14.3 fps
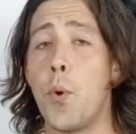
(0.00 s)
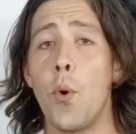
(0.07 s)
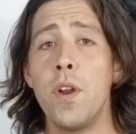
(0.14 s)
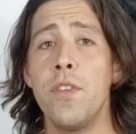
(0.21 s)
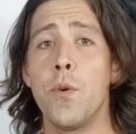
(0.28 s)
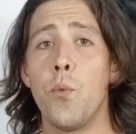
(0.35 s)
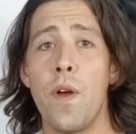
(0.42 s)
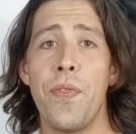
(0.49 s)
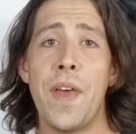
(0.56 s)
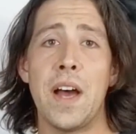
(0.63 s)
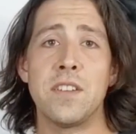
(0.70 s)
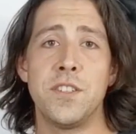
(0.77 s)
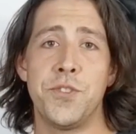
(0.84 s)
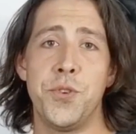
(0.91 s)
The point of the
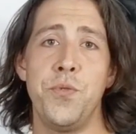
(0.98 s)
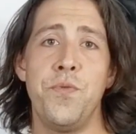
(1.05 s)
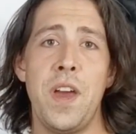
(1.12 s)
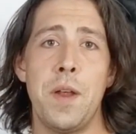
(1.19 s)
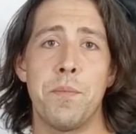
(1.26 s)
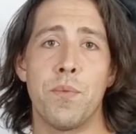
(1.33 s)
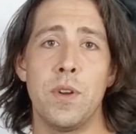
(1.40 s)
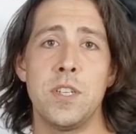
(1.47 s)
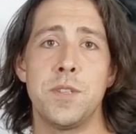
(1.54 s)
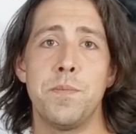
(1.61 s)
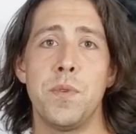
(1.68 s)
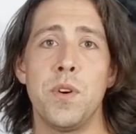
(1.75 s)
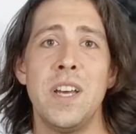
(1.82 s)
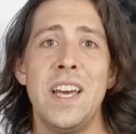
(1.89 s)
1000 true fan
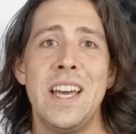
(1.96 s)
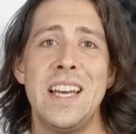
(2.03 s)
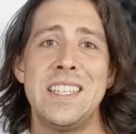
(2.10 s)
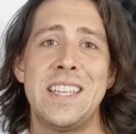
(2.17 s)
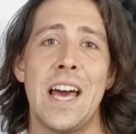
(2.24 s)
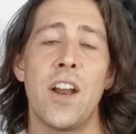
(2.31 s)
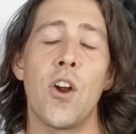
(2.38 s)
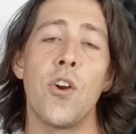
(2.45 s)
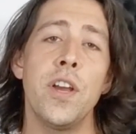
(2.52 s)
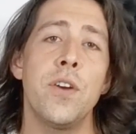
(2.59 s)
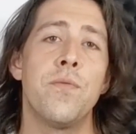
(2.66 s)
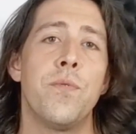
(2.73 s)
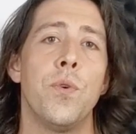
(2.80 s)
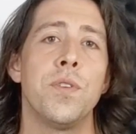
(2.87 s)
principle is that
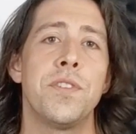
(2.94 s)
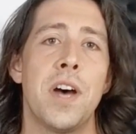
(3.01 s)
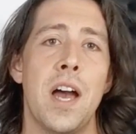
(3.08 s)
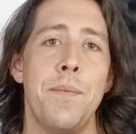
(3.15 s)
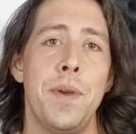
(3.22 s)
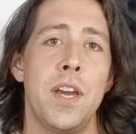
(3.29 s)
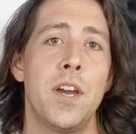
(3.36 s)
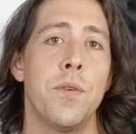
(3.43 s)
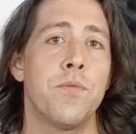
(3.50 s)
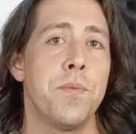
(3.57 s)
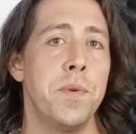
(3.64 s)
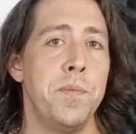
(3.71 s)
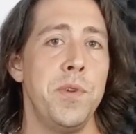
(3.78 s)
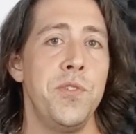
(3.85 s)
earning a full-time income
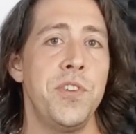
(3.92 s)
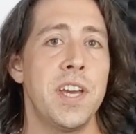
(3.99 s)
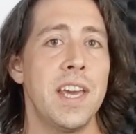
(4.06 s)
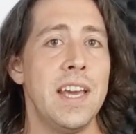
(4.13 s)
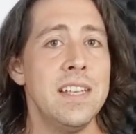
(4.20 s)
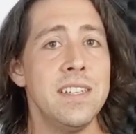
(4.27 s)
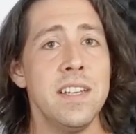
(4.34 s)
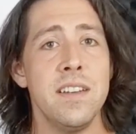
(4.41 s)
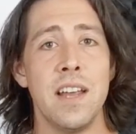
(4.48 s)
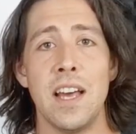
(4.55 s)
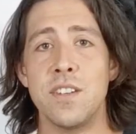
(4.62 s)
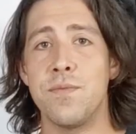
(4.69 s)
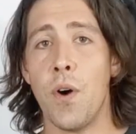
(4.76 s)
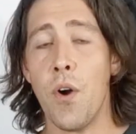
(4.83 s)
from your music isn't
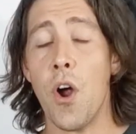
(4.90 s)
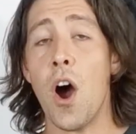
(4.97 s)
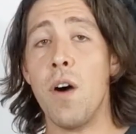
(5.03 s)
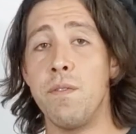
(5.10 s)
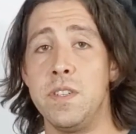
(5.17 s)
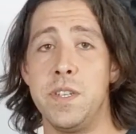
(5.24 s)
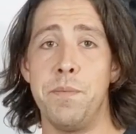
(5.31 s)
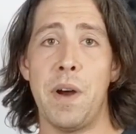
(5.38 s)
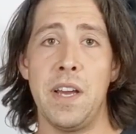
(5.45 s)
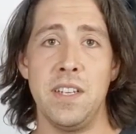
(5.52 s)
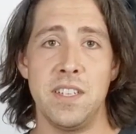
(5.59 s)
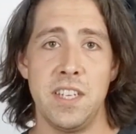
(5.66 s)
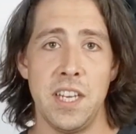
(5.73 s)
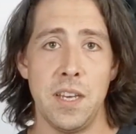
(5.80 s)
as far off as it
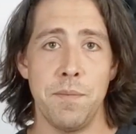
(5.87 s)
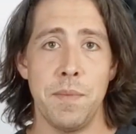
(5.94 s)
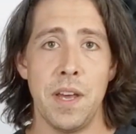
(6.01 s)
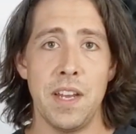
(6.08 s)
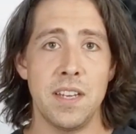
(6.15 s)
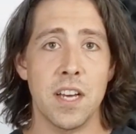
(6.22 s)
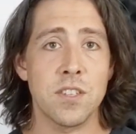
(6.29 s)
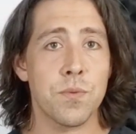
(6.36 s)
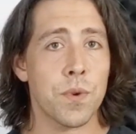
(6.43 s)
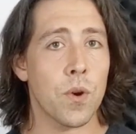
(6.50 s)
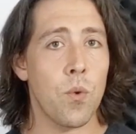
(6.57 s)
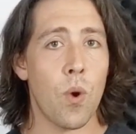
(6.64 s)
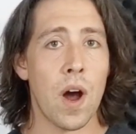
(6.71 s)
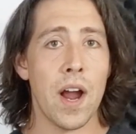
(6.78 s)
might seem, and it doesn't
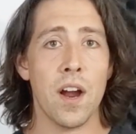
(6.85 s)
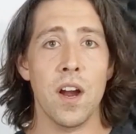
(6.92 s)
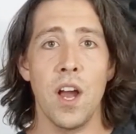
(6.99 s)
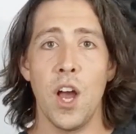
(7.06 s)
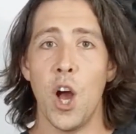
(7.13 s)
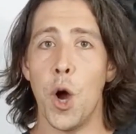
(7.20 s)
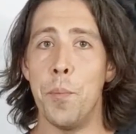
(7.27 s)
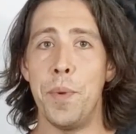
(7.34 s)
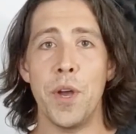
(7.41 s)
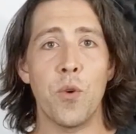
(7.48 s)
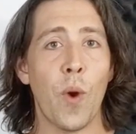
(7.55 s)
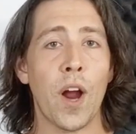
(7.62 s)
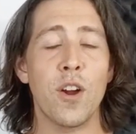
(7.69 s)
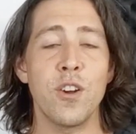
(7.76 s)
require a
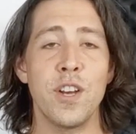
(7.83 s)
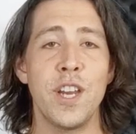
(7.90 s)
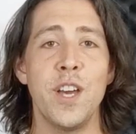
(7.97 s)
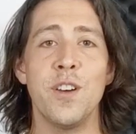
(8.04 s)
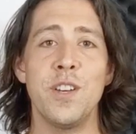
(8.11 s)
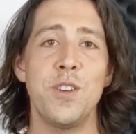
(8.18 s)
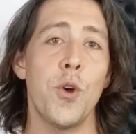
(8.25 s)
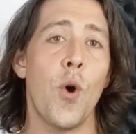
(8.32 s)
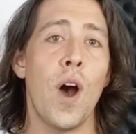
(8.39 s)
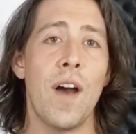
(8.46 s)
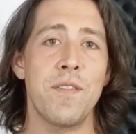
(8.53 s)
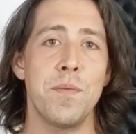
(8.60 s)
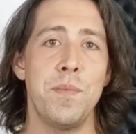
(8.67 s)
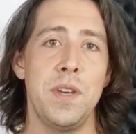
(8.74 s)
big record deal, and you
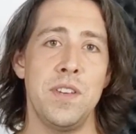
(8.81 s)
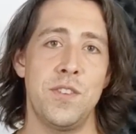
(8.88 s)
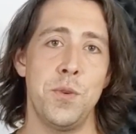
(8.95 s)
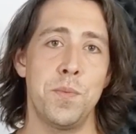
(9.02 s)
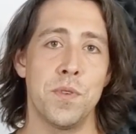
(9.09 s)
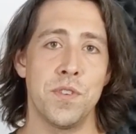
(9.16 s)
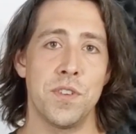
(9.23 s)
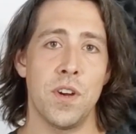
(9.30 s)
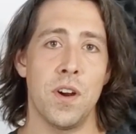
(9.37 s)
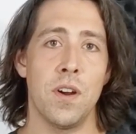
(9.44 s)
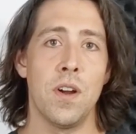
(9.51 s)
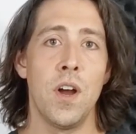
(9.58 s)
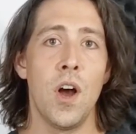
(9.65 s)
don't have to be a superstar.